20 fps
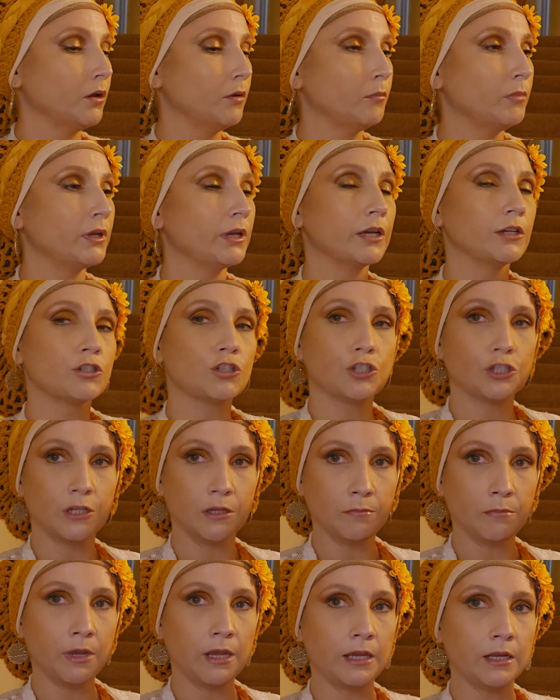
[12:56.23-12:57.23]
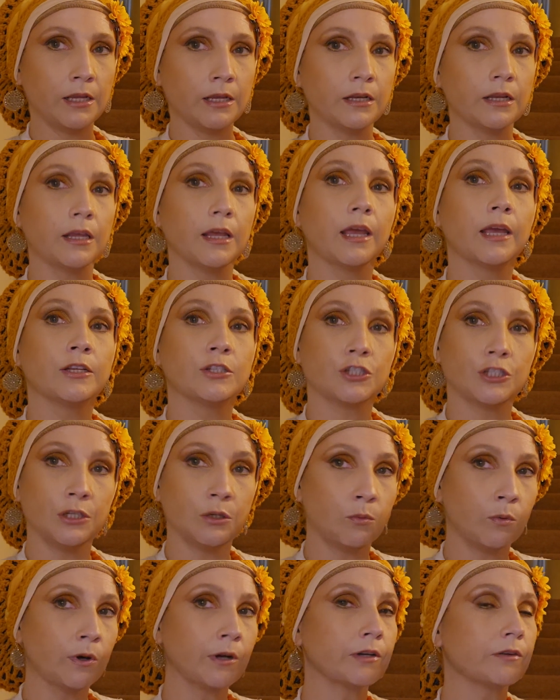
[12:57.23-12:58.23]
Because she made it and she
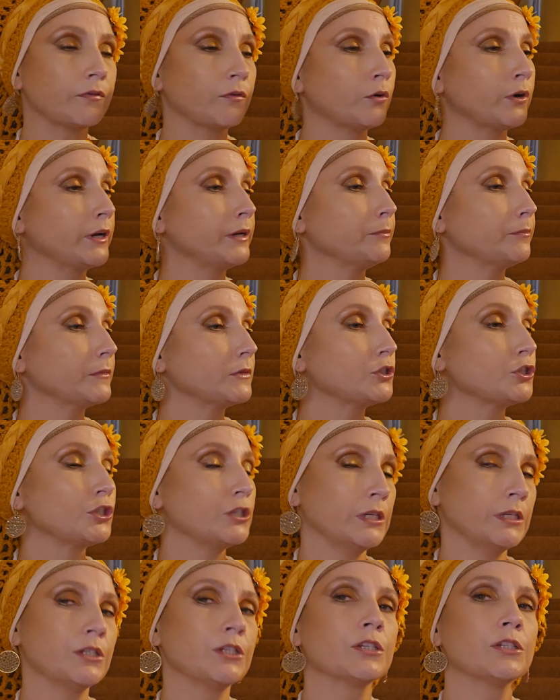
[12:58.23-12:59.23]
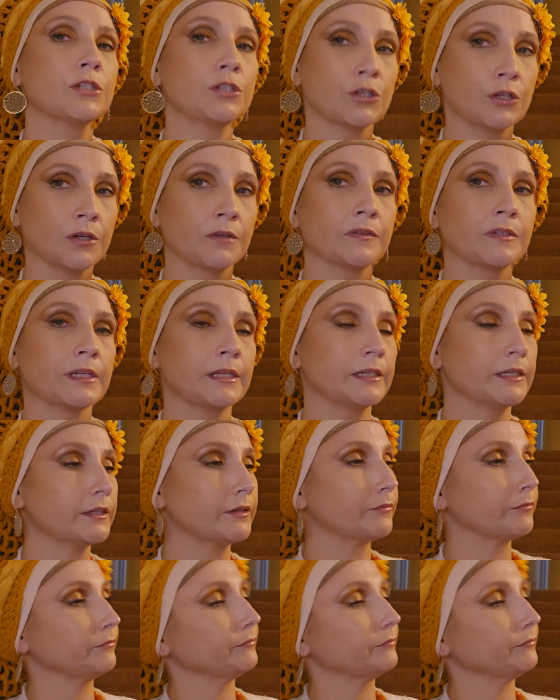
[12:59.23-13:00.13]
worked for it. She deserves it.